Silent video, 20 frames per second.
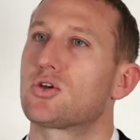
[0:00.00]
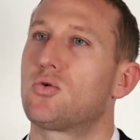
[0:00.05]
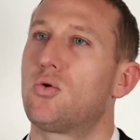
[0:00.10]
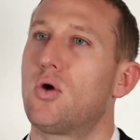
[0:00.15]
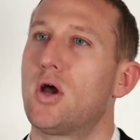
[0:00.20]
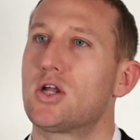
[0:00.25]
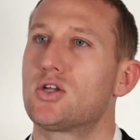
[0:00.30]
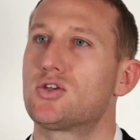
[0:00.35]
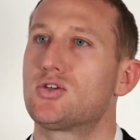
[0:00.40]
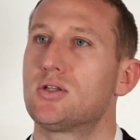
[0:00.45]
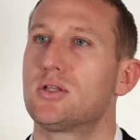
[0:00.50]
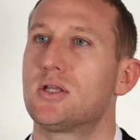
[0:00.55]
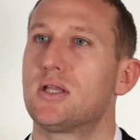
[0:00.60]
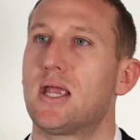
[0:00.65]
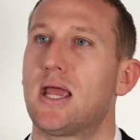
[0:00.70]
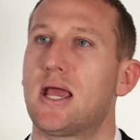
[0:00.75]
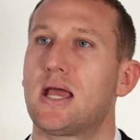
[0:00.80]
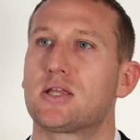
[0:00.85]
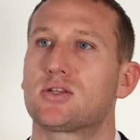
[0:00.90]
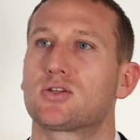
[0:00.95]
a question
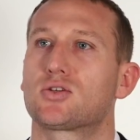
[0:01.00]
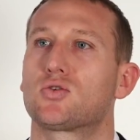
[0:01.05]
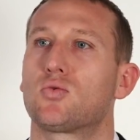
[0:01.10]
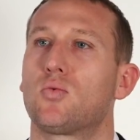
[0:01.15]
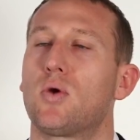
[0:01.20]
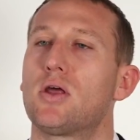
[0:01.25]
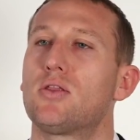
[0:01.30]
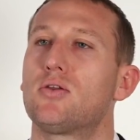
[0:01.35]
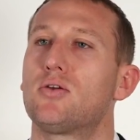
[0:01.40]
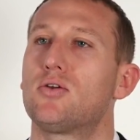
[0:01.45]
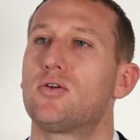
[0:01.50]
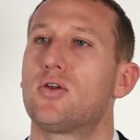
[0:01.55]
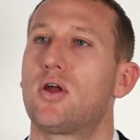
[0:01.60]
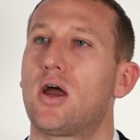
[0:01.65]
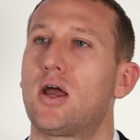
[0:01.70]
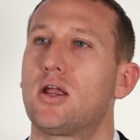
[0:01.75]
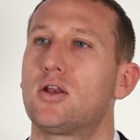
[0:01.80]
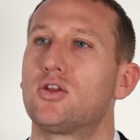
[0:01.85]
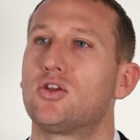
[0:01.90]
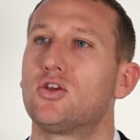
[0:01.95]
that asks whether or
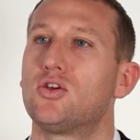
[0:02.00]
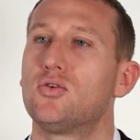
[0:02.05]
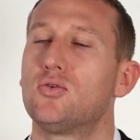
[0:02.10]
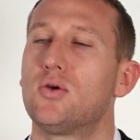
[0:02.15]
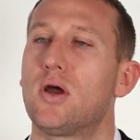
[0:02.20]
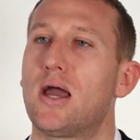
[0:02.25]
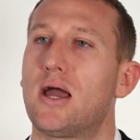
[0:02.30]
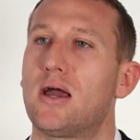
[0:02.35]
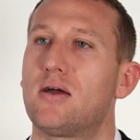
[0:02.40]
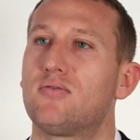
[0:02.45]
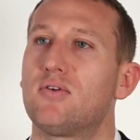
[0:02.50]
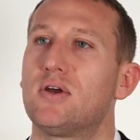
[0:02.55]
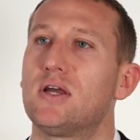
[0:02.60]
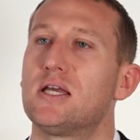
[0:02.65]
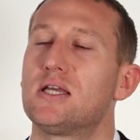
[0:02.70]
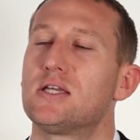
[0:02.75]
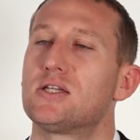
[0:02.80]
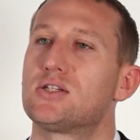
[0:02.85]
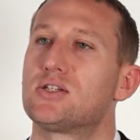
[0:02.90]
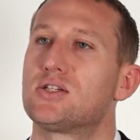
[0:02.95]
not you have
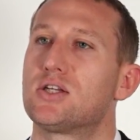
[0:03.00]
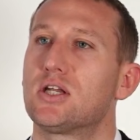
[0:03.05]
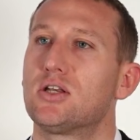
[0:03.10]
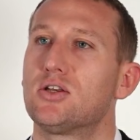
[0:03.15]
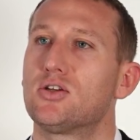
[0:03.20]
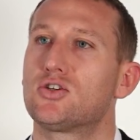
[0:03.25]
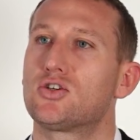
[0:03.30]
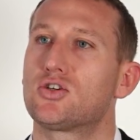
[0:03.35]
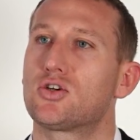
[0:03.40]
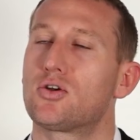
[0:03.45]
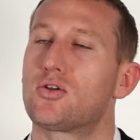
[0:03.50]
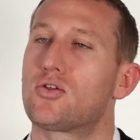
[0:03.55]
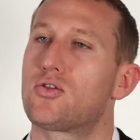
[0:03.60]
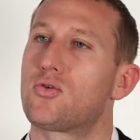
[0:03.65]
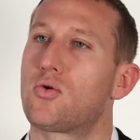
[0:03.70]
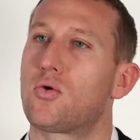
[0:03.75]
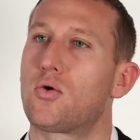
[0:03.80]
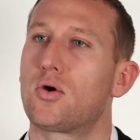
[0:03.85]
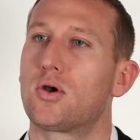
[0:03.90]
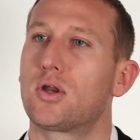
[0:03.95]
signature
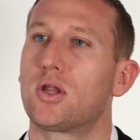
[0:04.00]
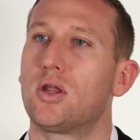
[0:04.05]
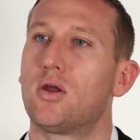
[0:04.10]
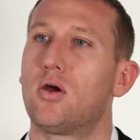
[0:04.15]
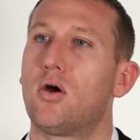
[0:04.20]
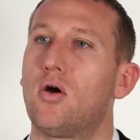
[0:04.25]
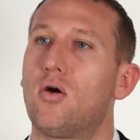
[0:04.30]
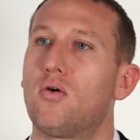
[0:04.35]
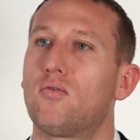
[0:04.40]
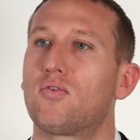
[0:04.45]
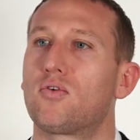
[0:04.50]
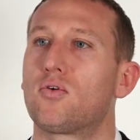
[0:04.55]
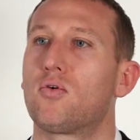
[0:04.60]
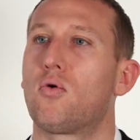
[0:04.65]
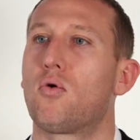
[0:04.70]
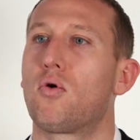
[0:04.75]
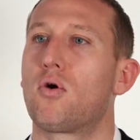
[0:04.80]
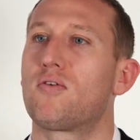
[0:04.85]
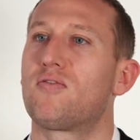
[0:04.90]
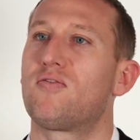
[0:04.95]
authority over
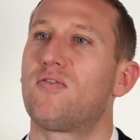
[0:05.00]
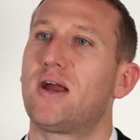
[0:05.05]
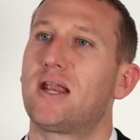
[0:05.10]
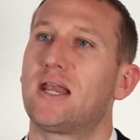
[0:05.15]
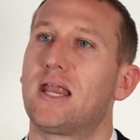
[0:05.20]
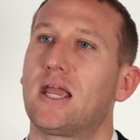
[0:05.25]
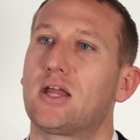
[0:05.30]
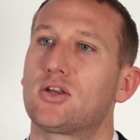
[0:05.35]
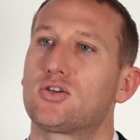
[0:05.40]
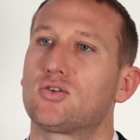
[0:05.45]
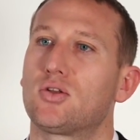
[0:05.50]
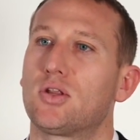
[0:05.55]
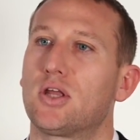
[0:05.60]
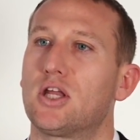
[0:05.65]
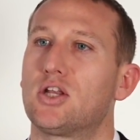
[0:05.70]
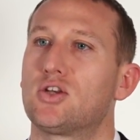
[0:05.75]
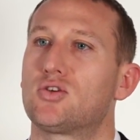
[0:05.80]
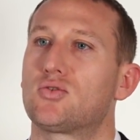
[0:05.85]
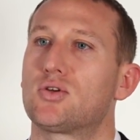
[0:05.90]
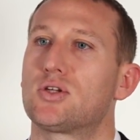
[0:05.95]
or a financial
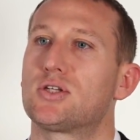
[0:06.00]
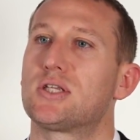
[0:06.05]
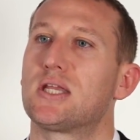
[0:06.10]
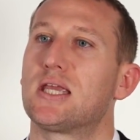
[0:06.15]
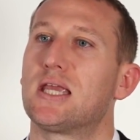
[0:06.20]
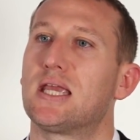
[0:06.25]
interest